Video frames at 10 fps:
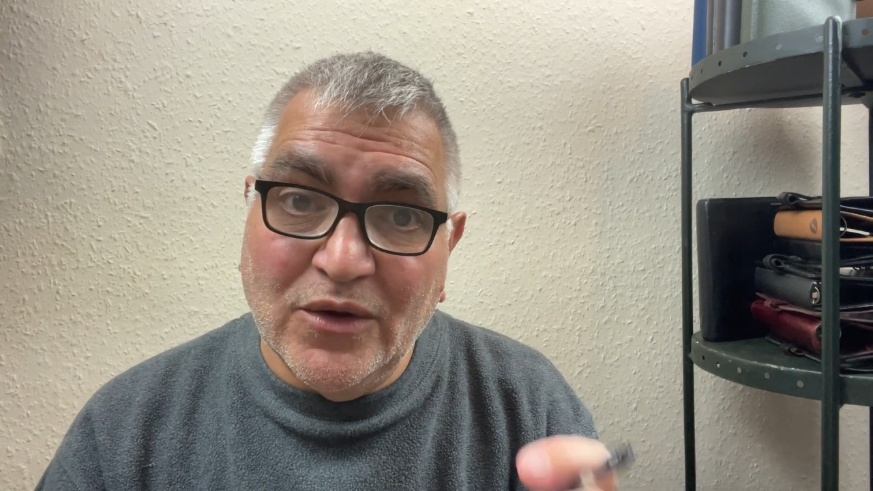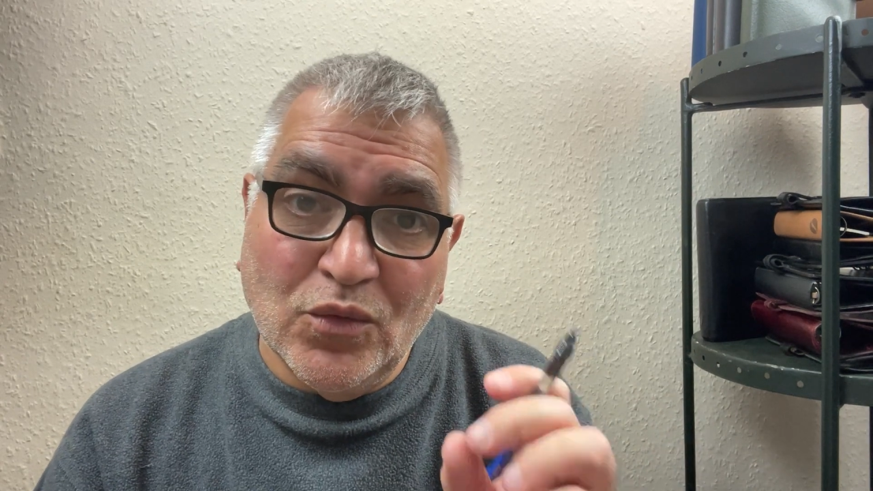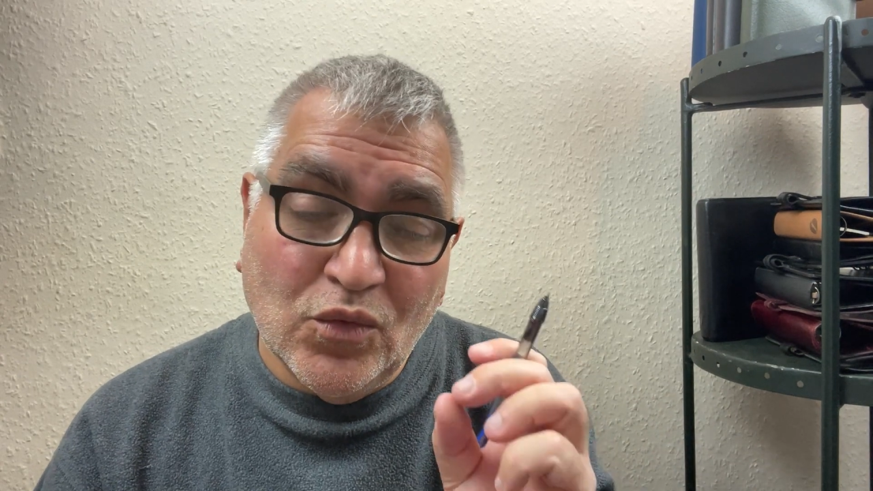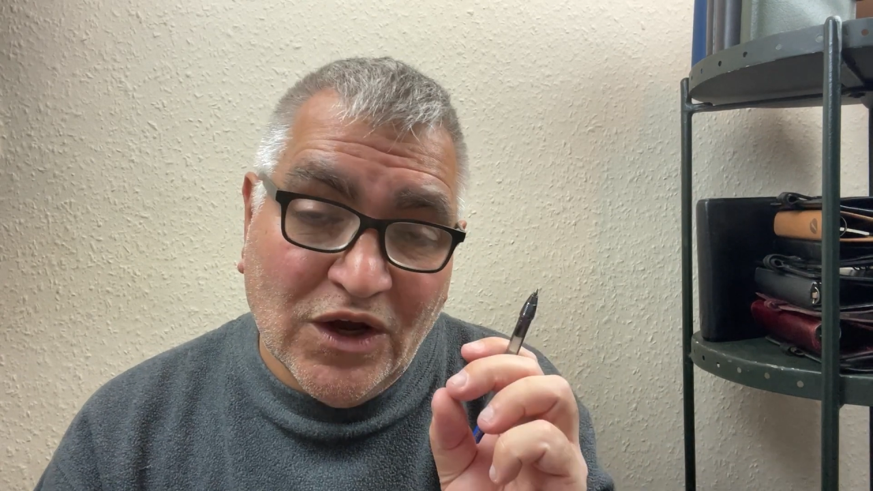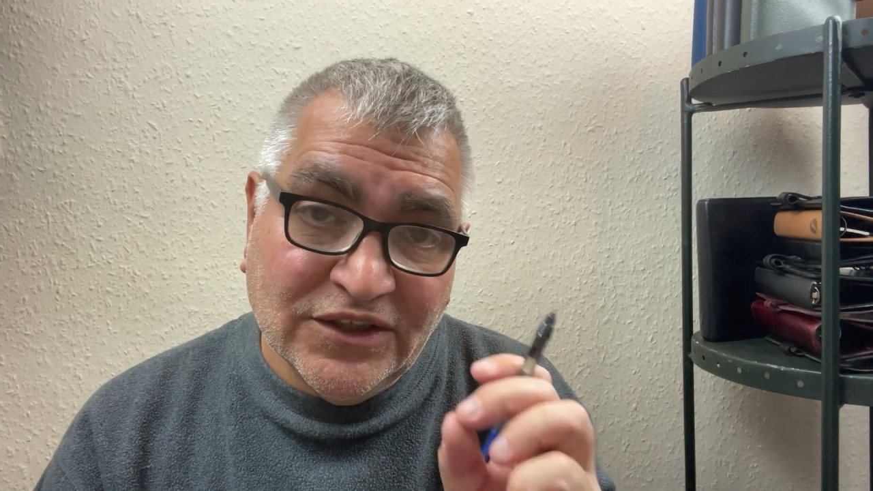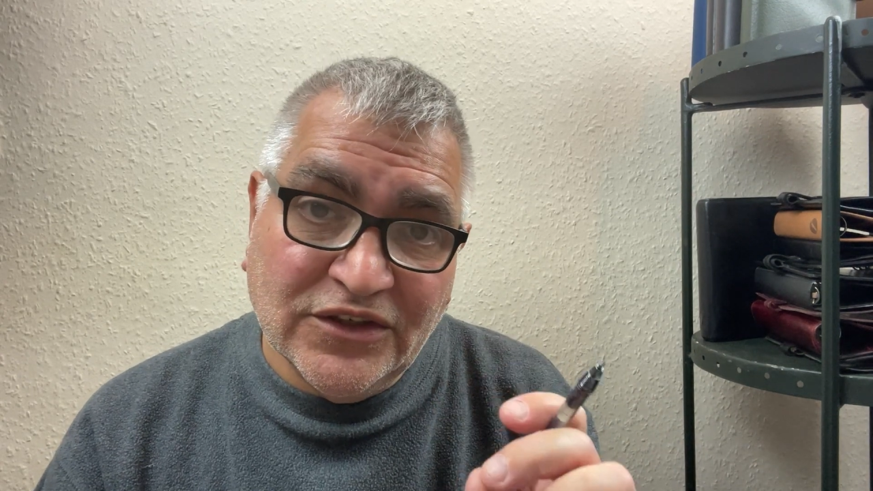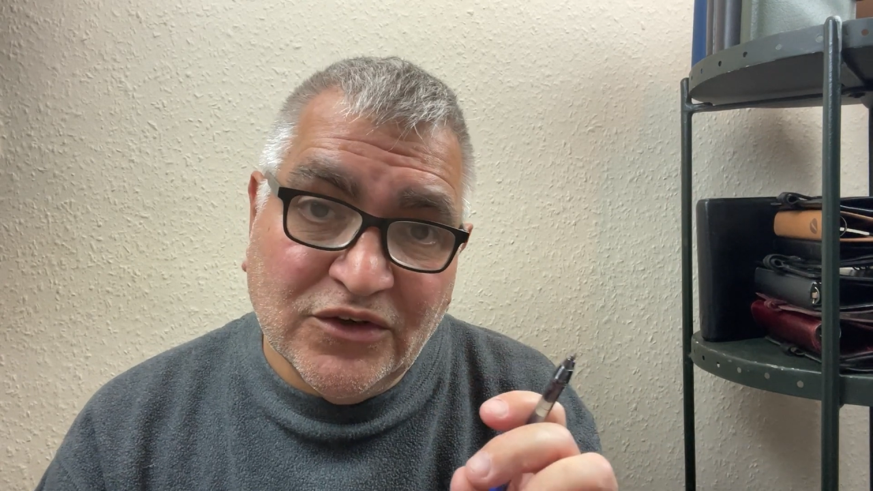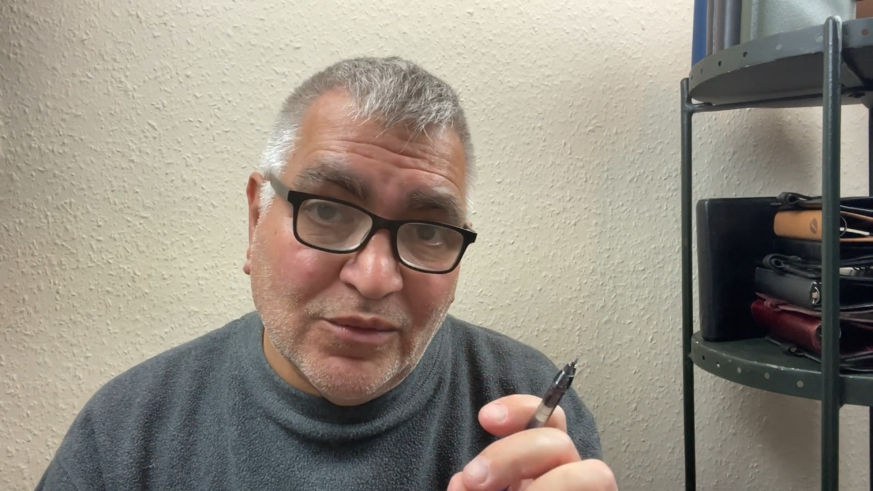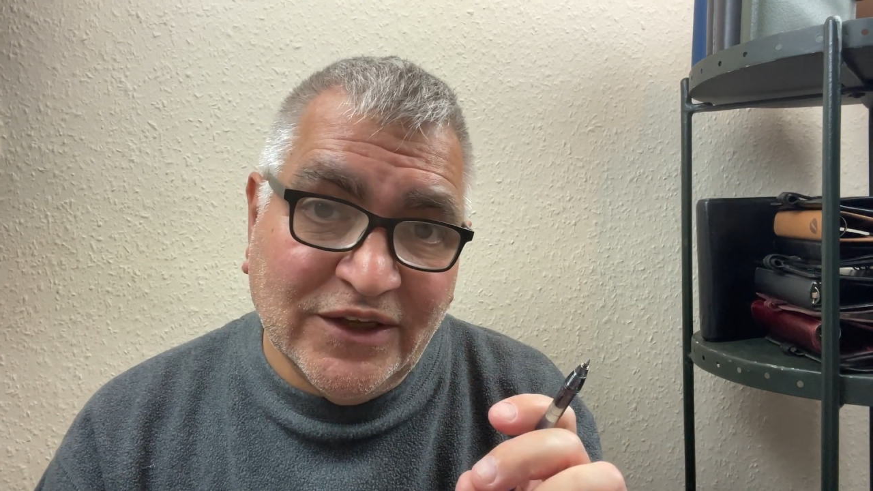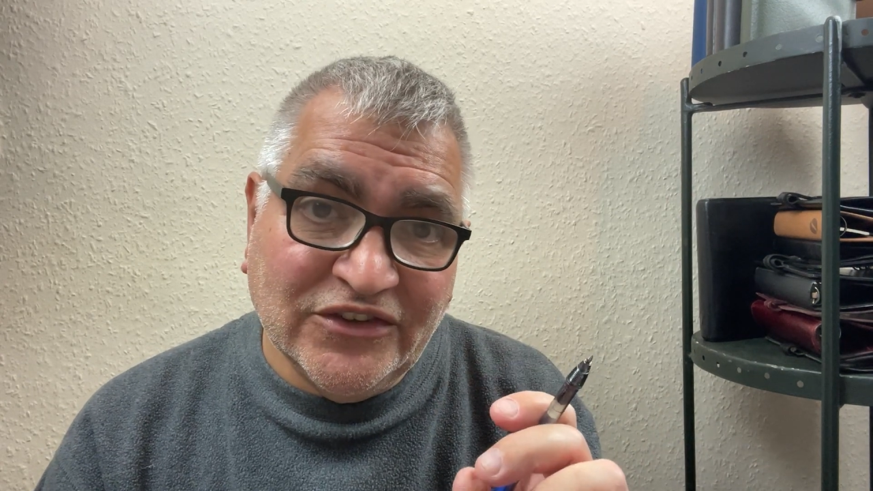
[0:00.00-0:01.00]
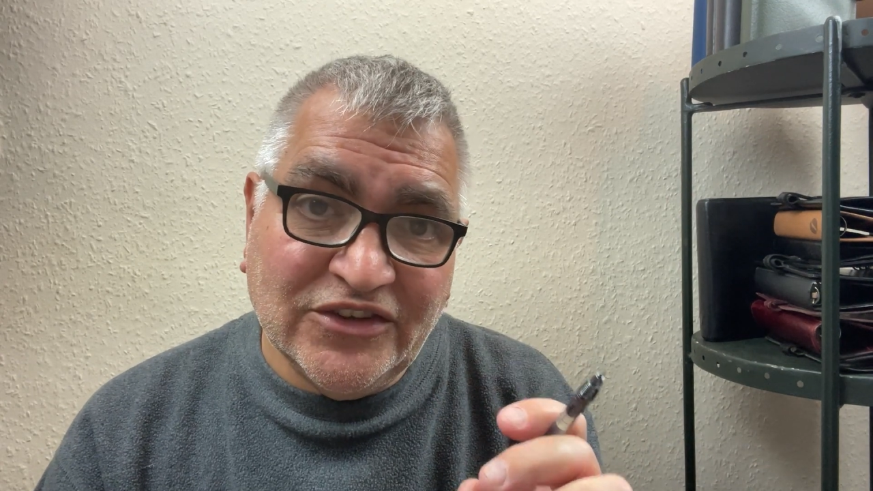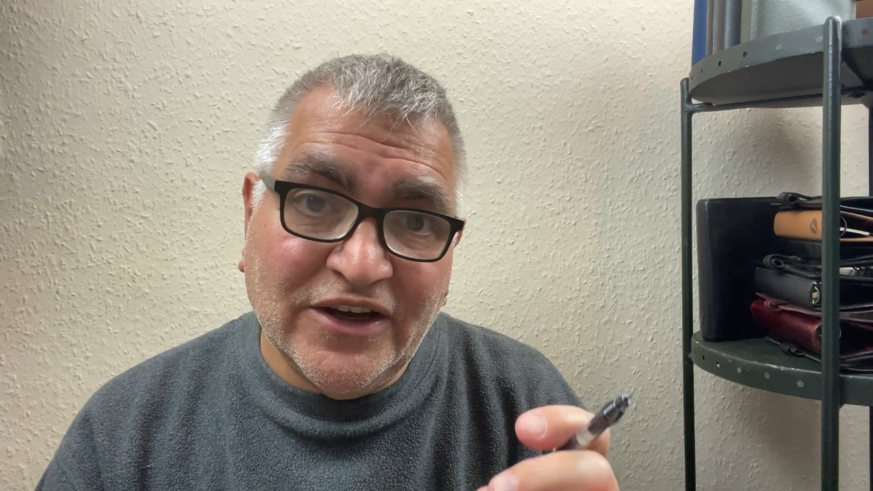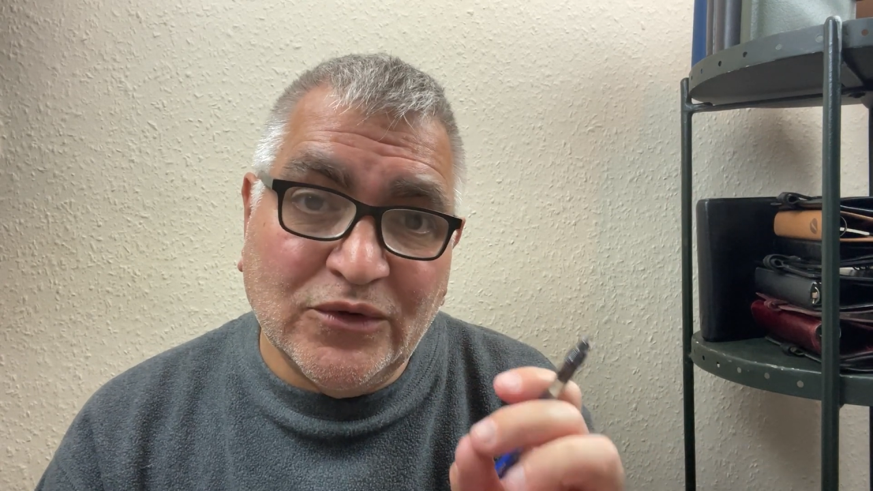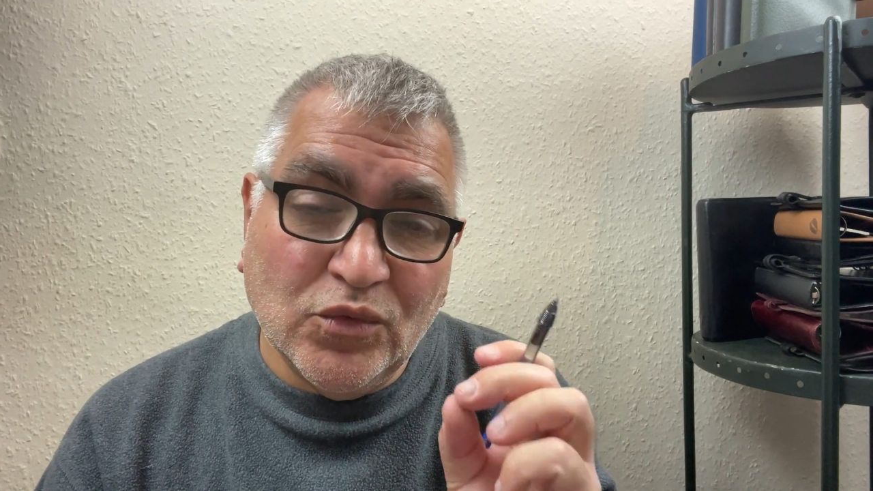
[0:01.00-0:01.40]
not one side,